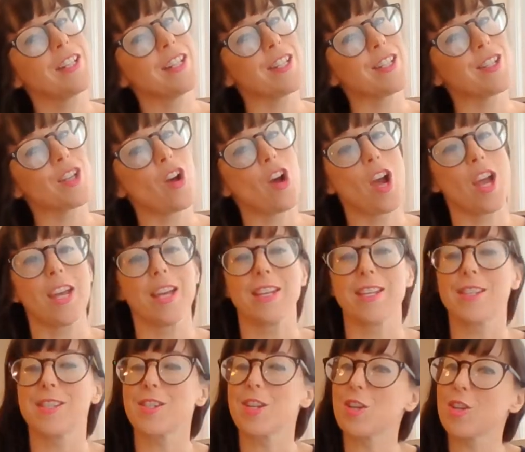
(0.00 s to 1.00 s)

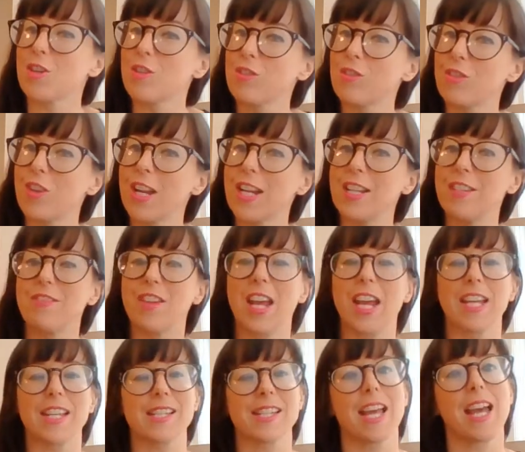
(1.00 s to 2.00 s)
desires,
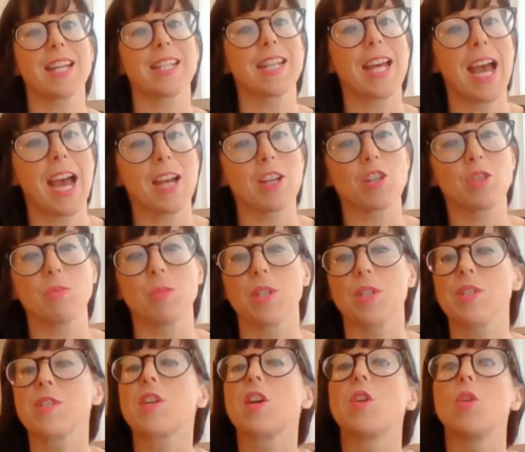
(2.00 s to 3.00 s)
cravings,
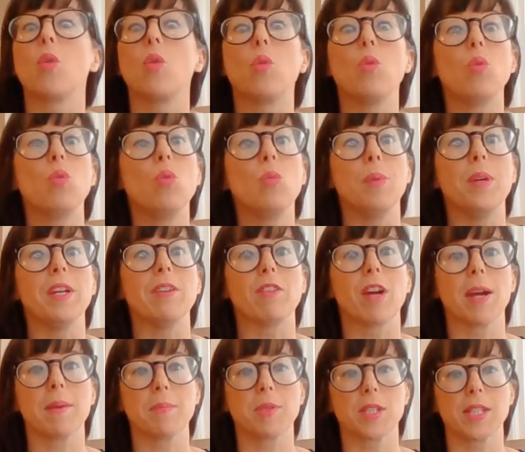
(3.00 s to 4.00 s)
attachments can all be
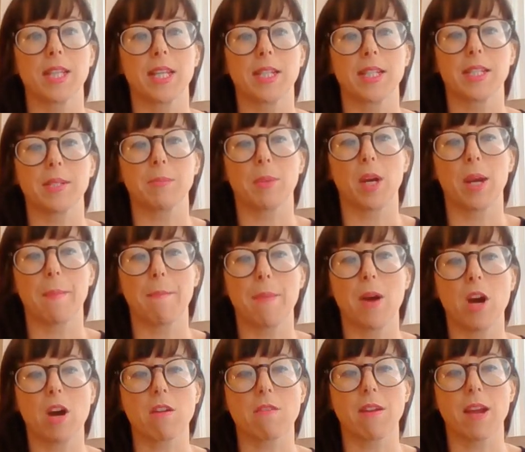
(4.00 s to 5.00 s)
represented by
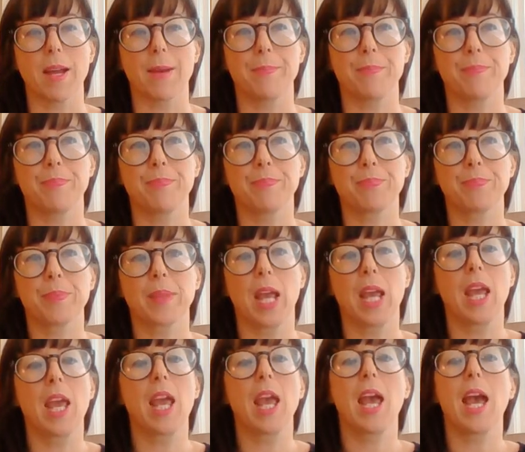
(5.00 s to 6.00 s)
Mara.
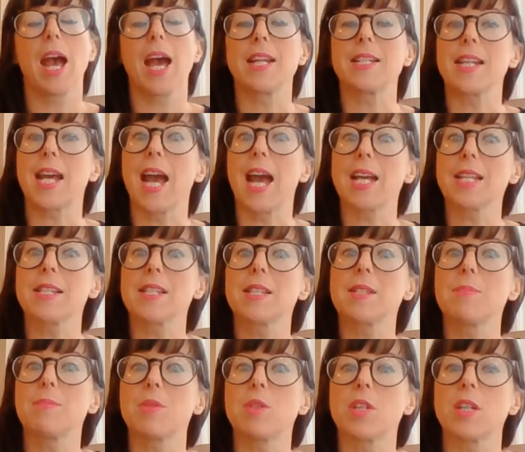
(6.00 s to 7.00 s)
And
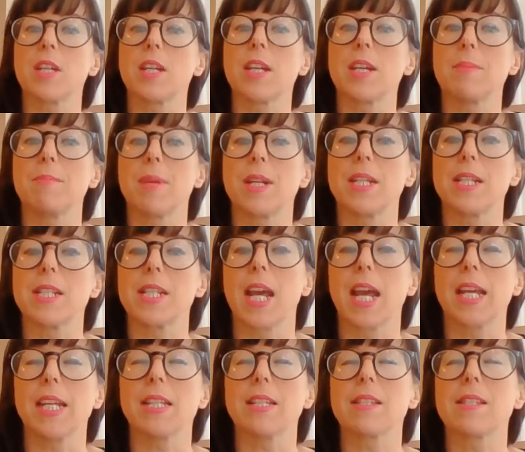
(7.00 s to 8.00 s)
as Buddha
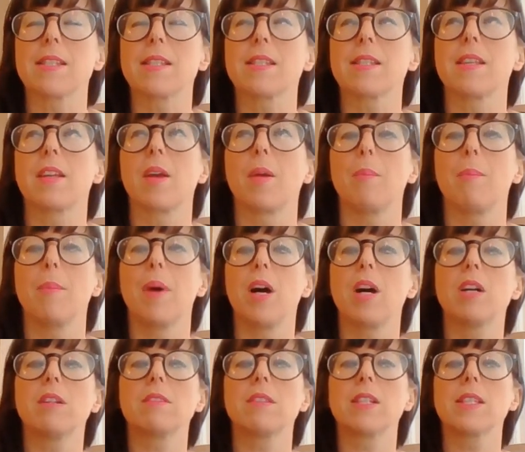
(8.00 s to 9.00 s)
meditates,
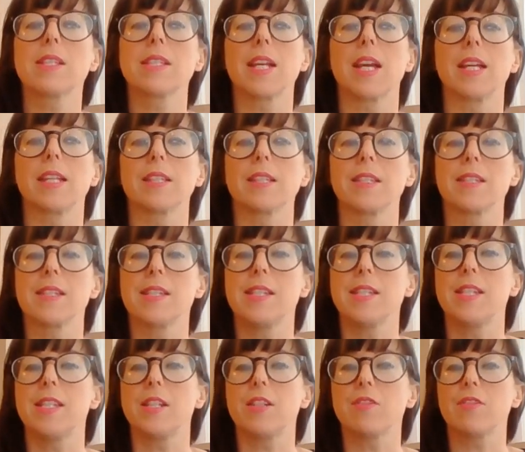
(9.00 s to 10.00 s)
Mara sends
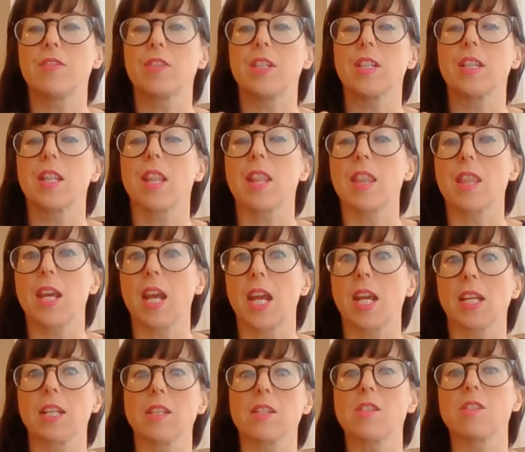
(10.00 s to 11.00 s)
different
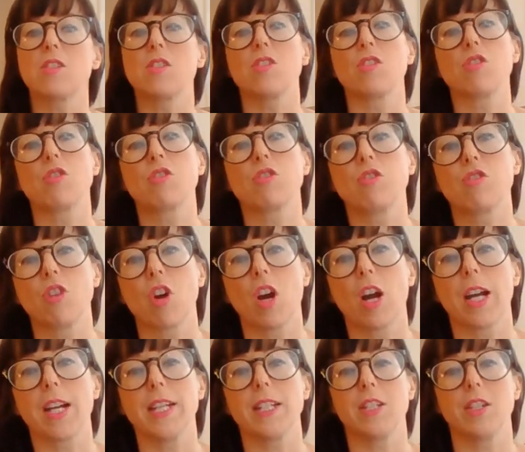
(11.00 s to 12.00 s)
things to
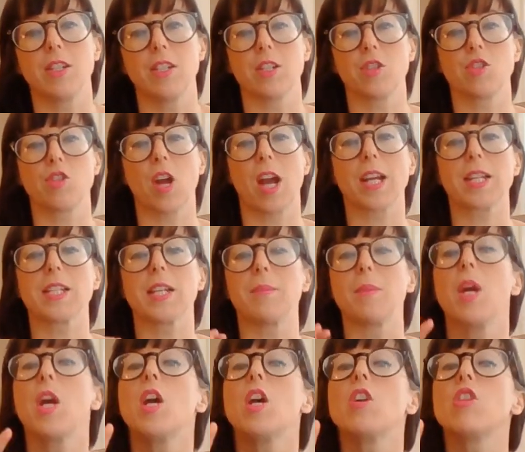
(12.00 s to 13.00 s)
try to distract
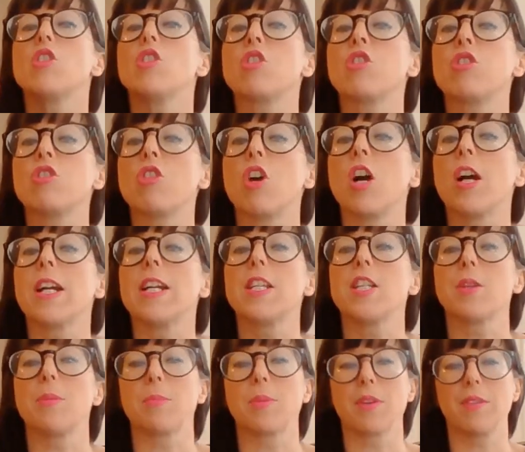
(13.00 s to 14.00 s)
him, try
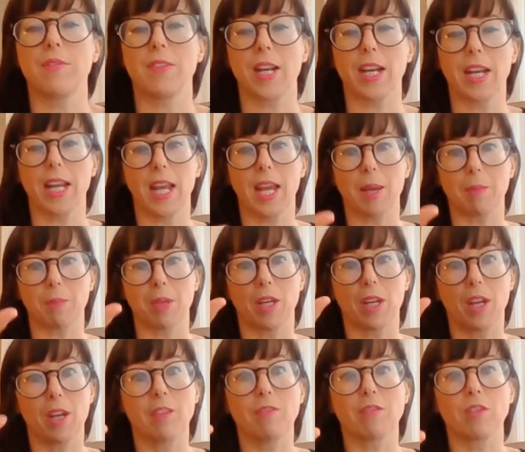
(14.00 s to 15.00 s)
to prevent him
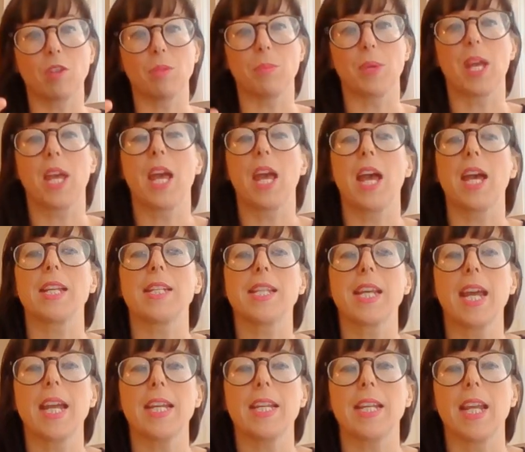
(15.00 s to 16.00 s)
from
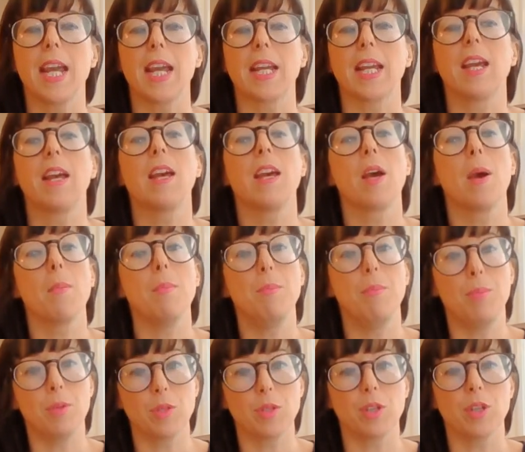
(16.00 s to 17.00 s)
attaining
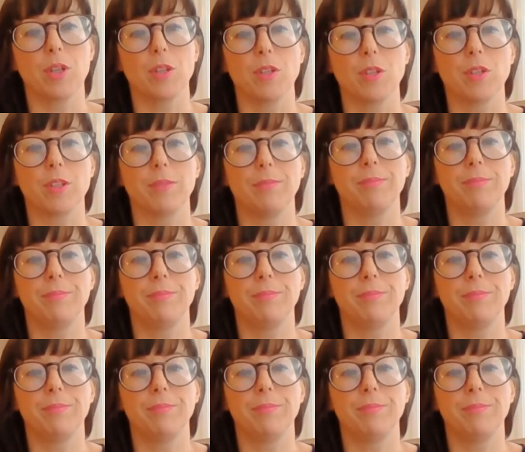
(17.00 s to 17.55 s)
Buddhahood.